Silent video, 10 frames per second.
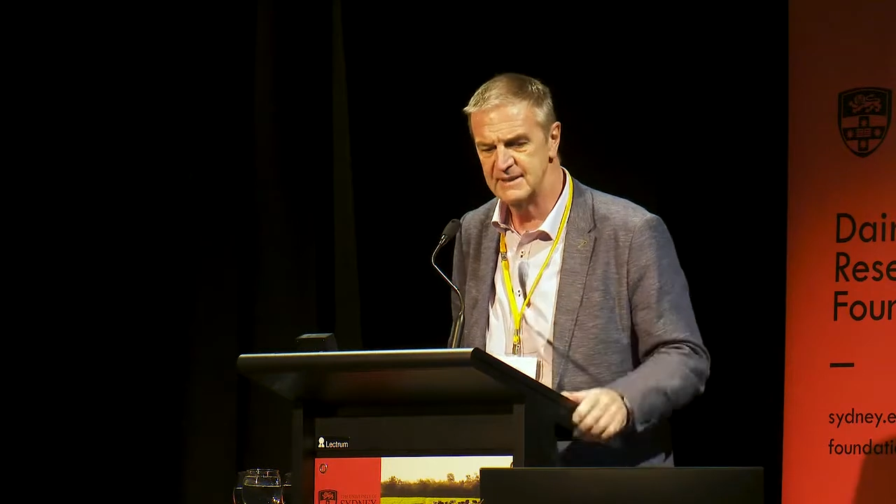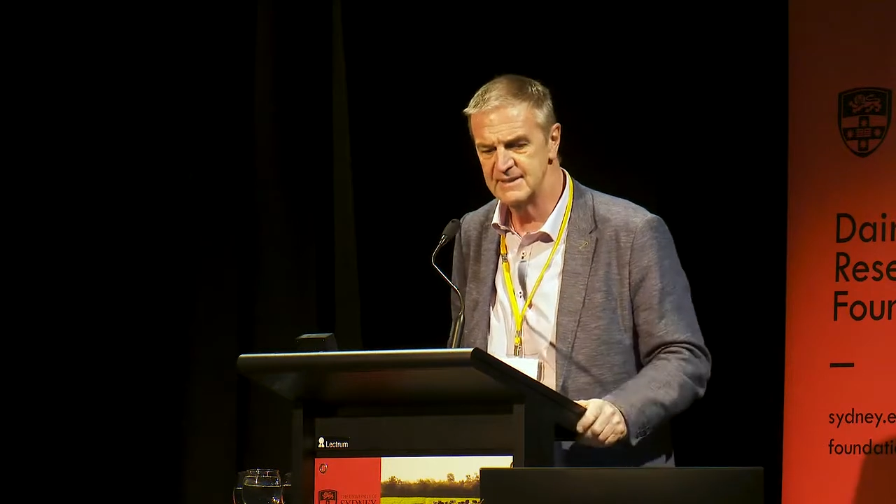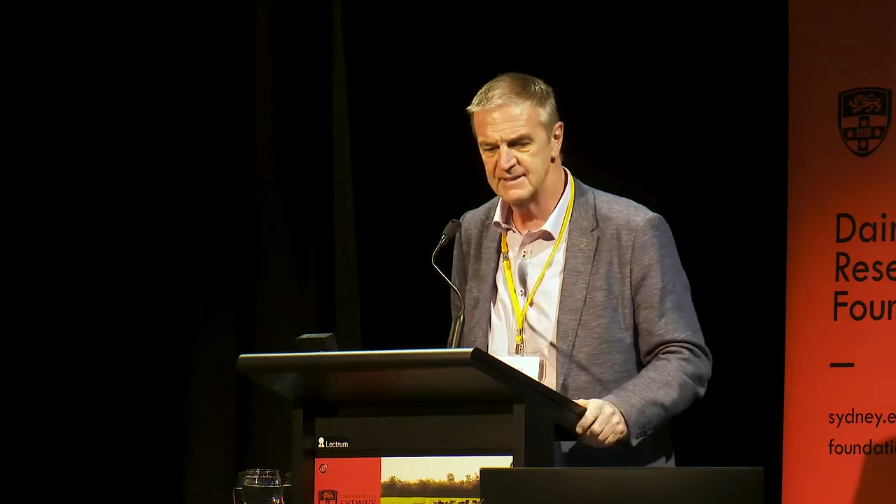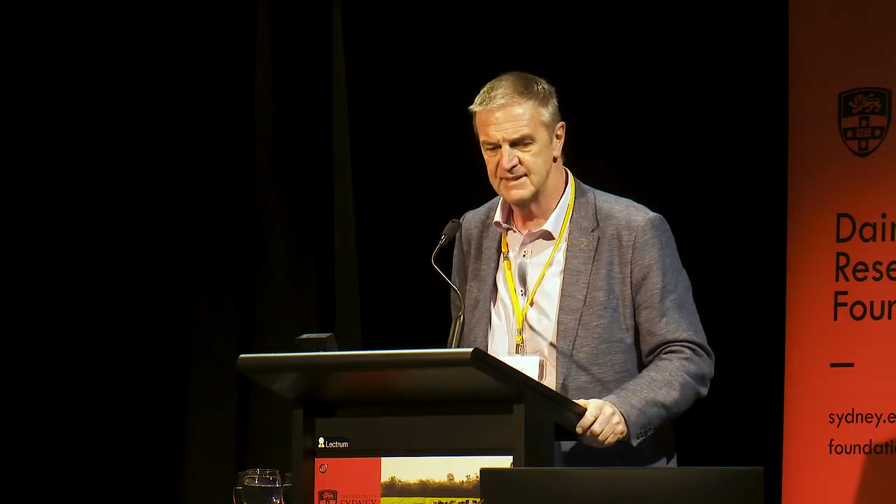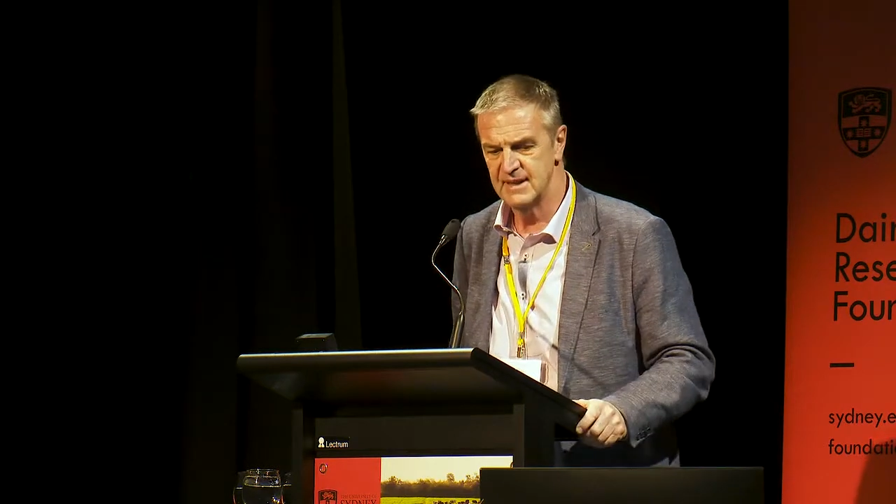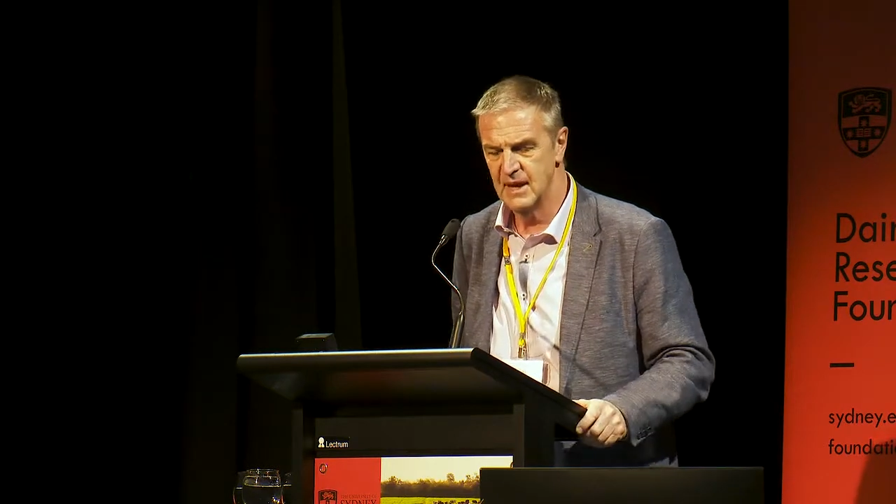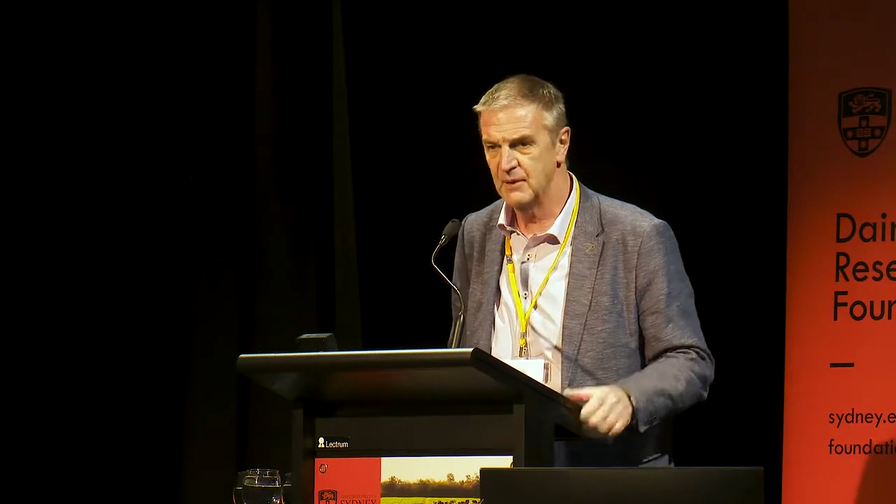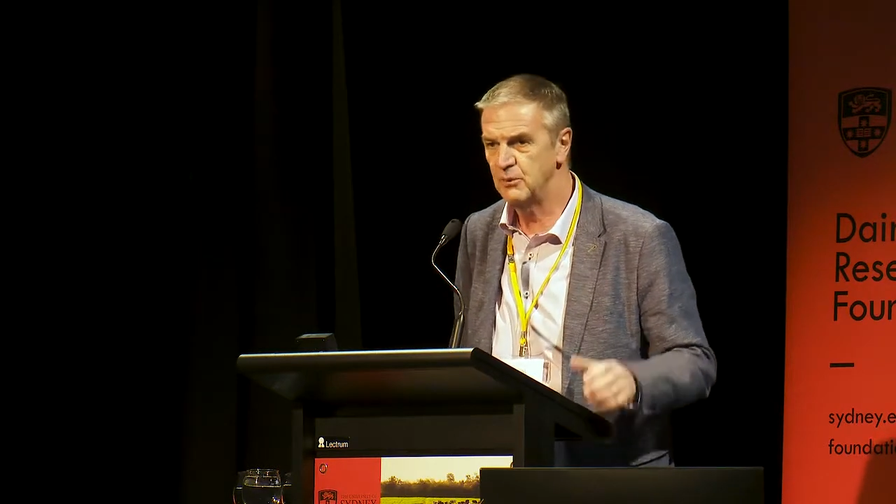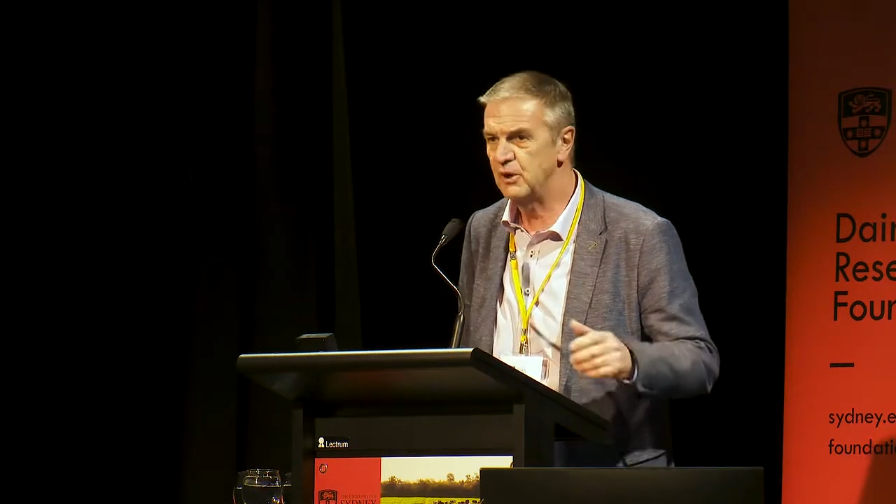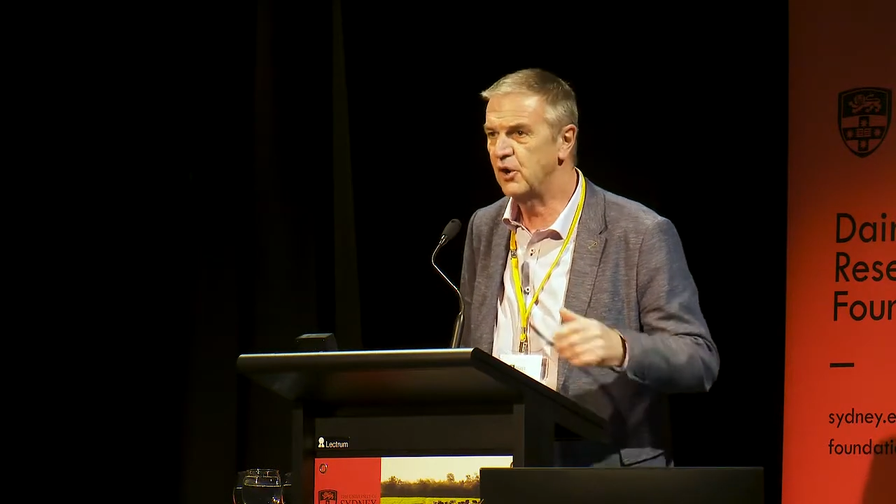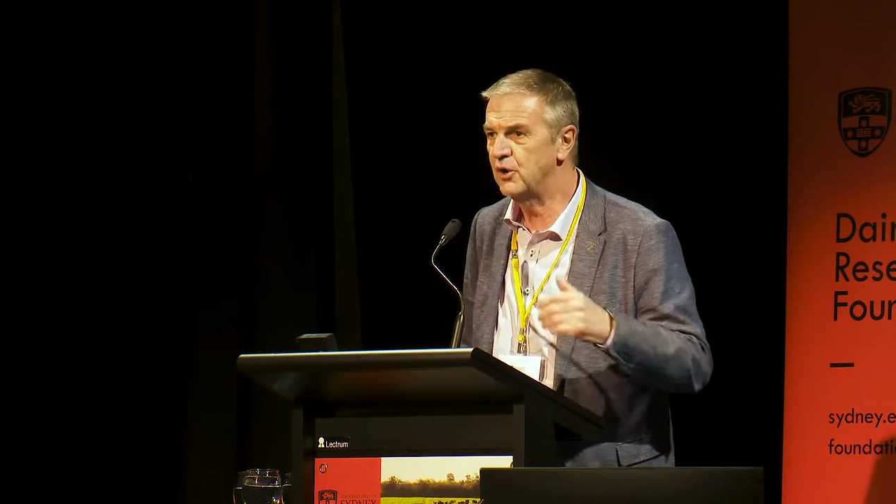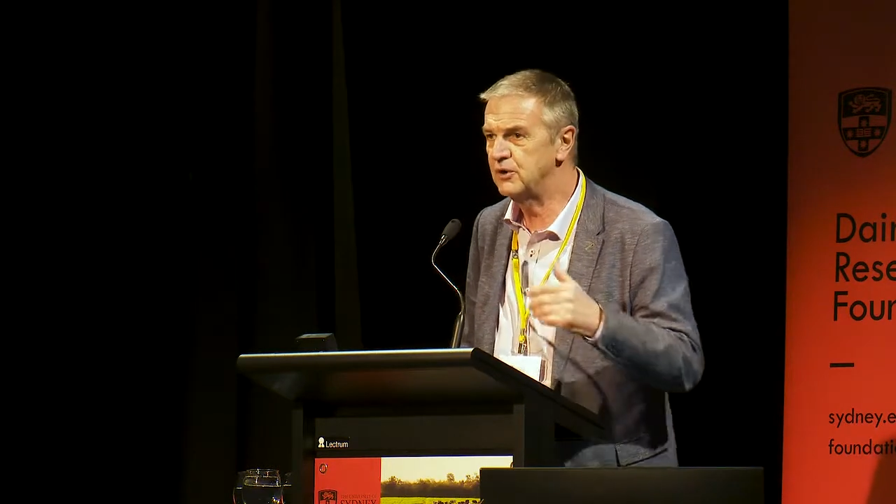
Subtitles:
this is as we go